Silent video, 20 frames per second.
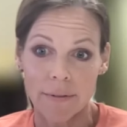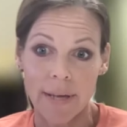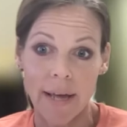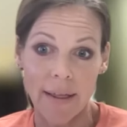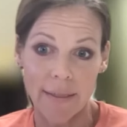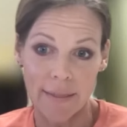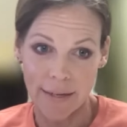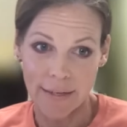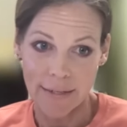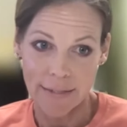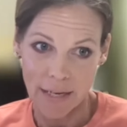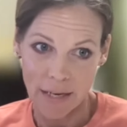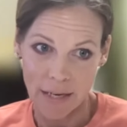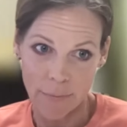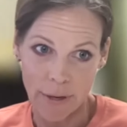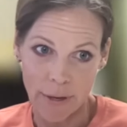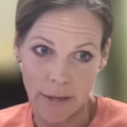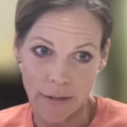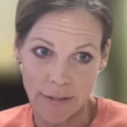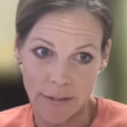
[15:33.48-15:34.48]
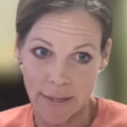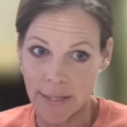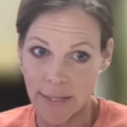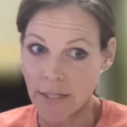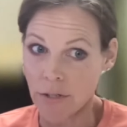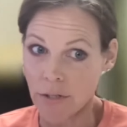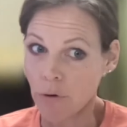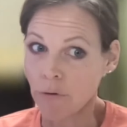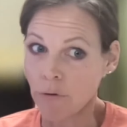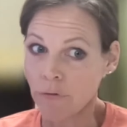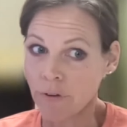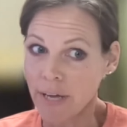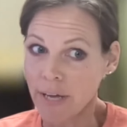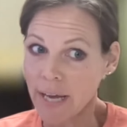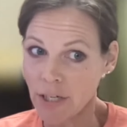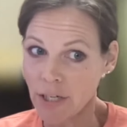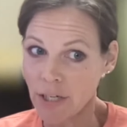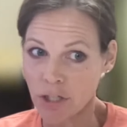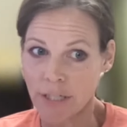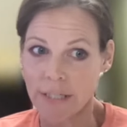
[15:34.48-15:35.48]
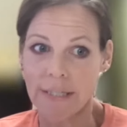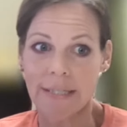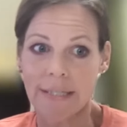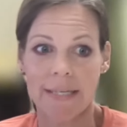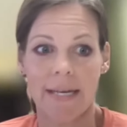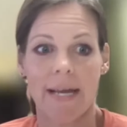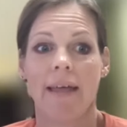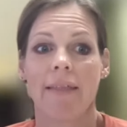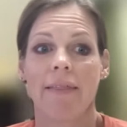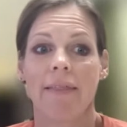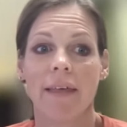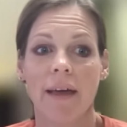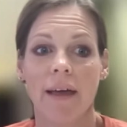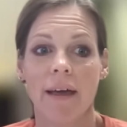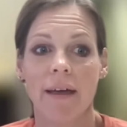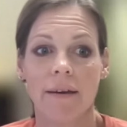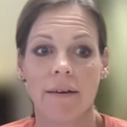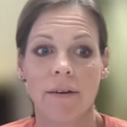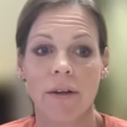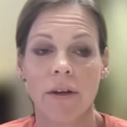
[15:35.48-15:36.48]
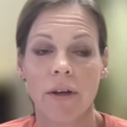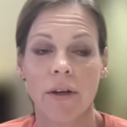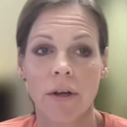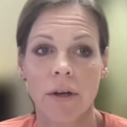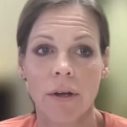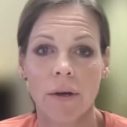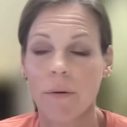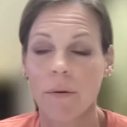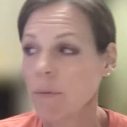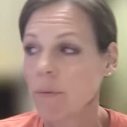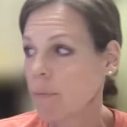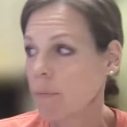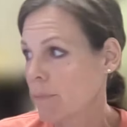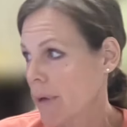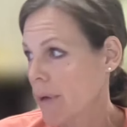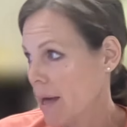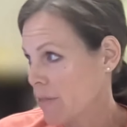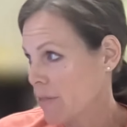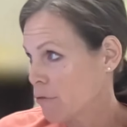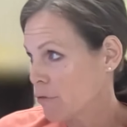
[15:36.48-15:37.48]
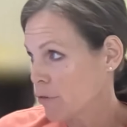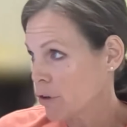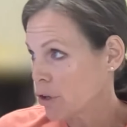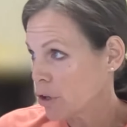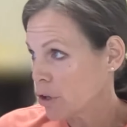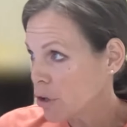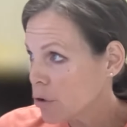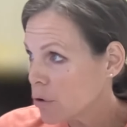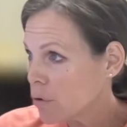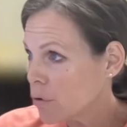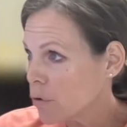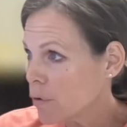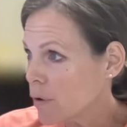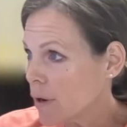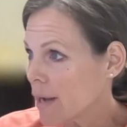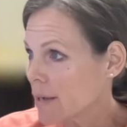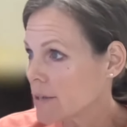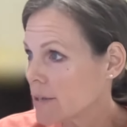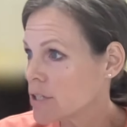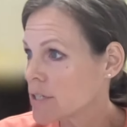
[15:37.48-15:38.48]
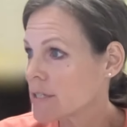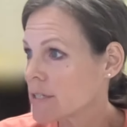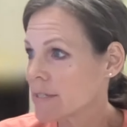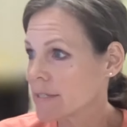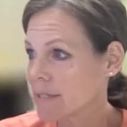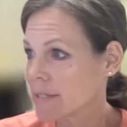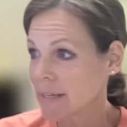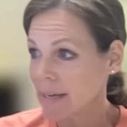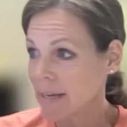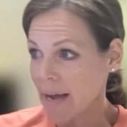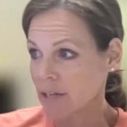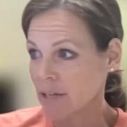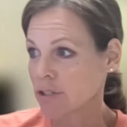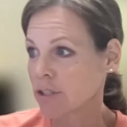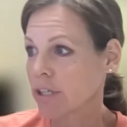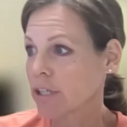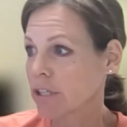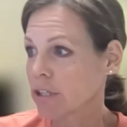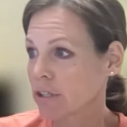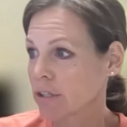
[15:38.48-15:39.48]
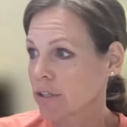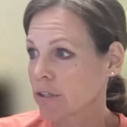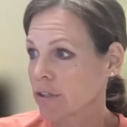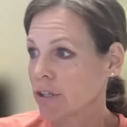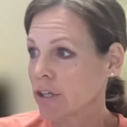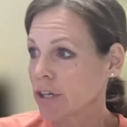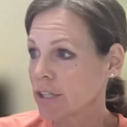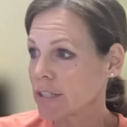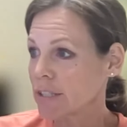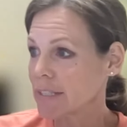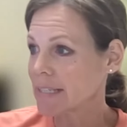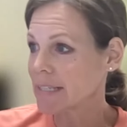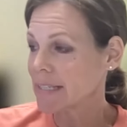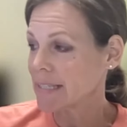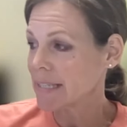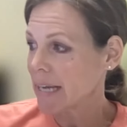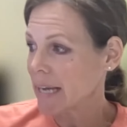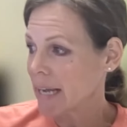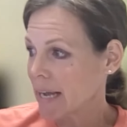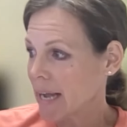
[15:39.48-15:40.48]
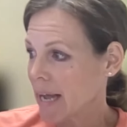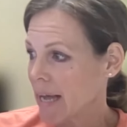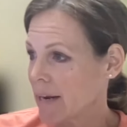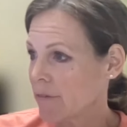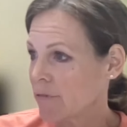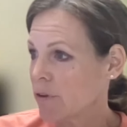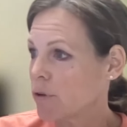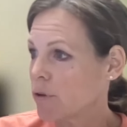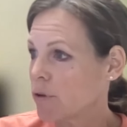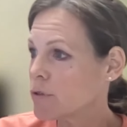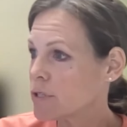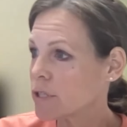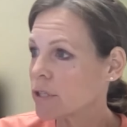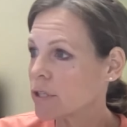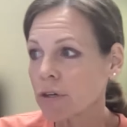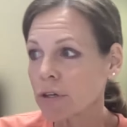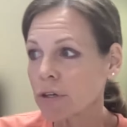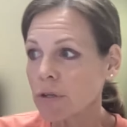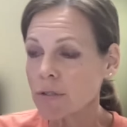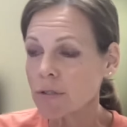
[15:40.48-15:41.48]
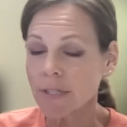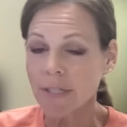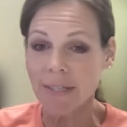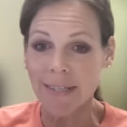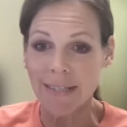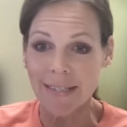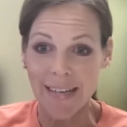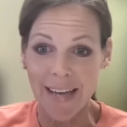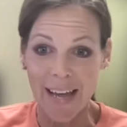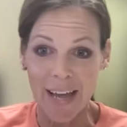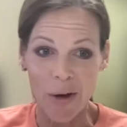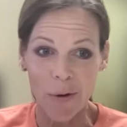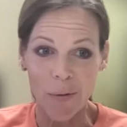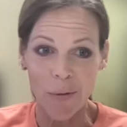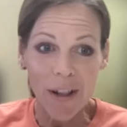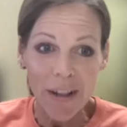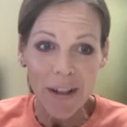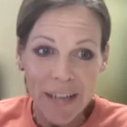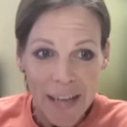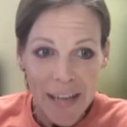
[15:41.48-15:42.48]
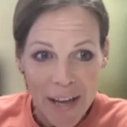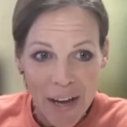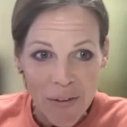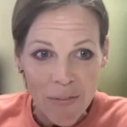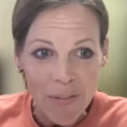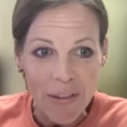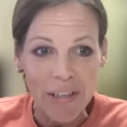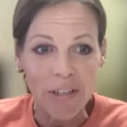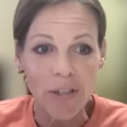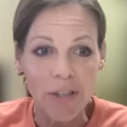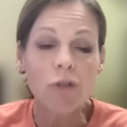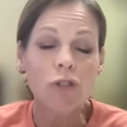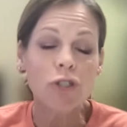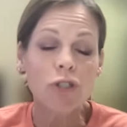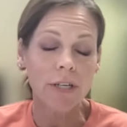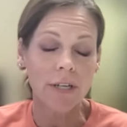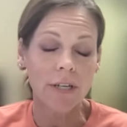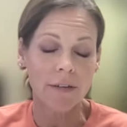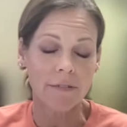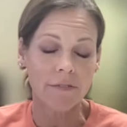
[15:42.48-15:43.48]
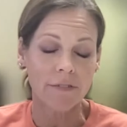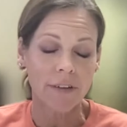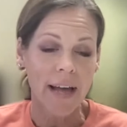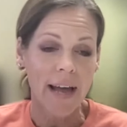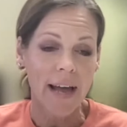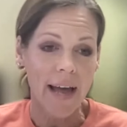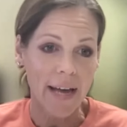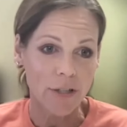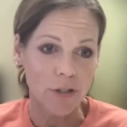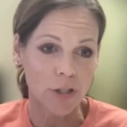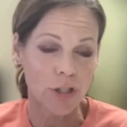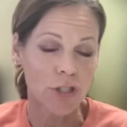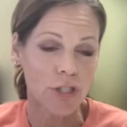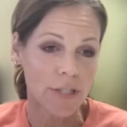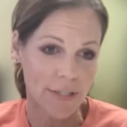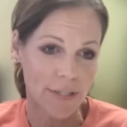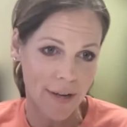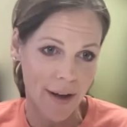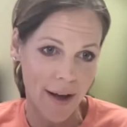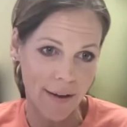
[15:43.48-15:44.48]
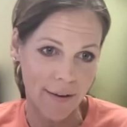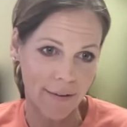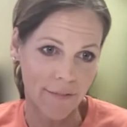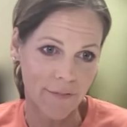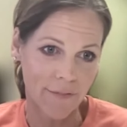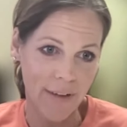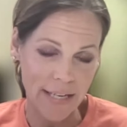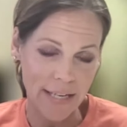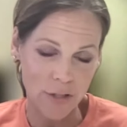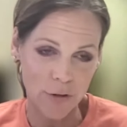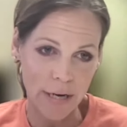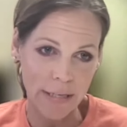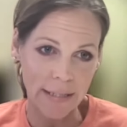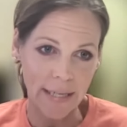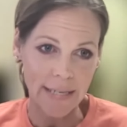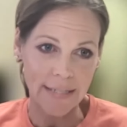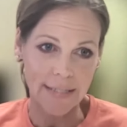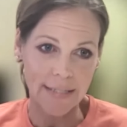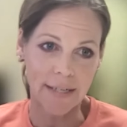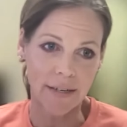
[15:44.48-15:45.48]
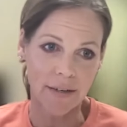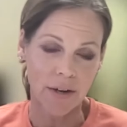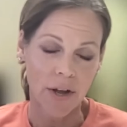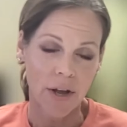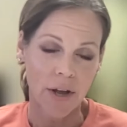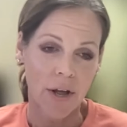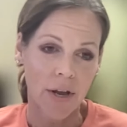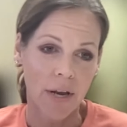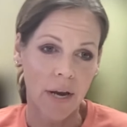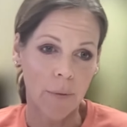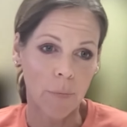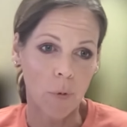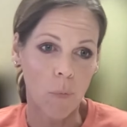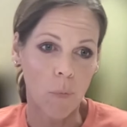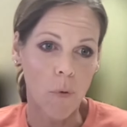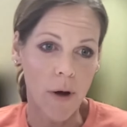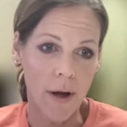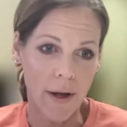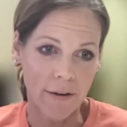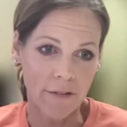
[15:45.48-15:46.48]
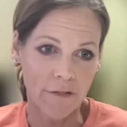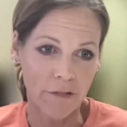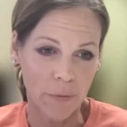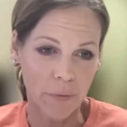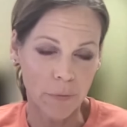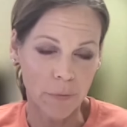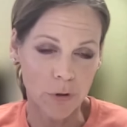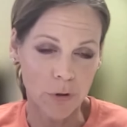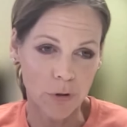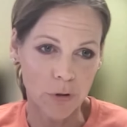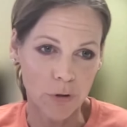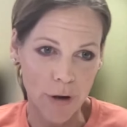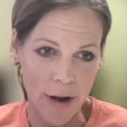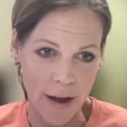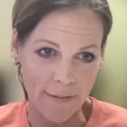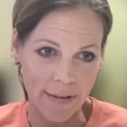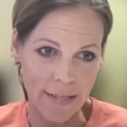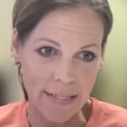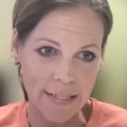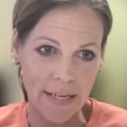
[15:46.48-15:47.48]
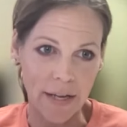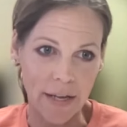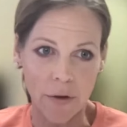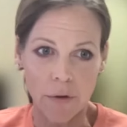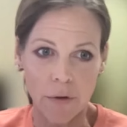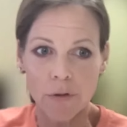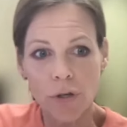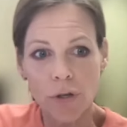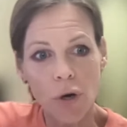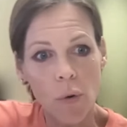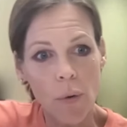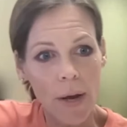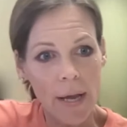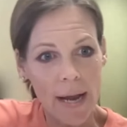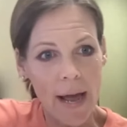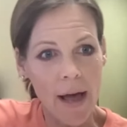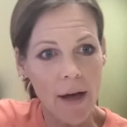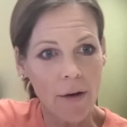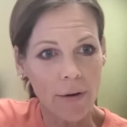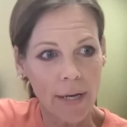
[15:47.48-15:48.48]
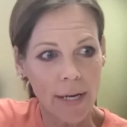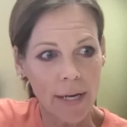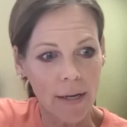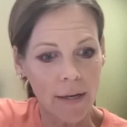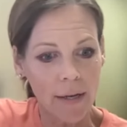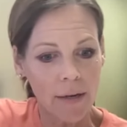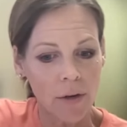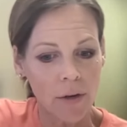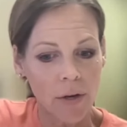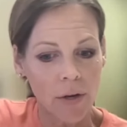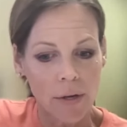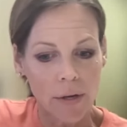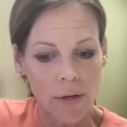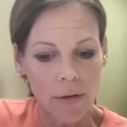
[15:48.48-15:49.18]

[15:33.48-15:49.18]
get these emails and these notifications, and then. Matthew, for you, I just did actually look to see, and if you still are using this AOL account, then you should have actually just gotten fast track lesson number one from Travis. Now, those are going out in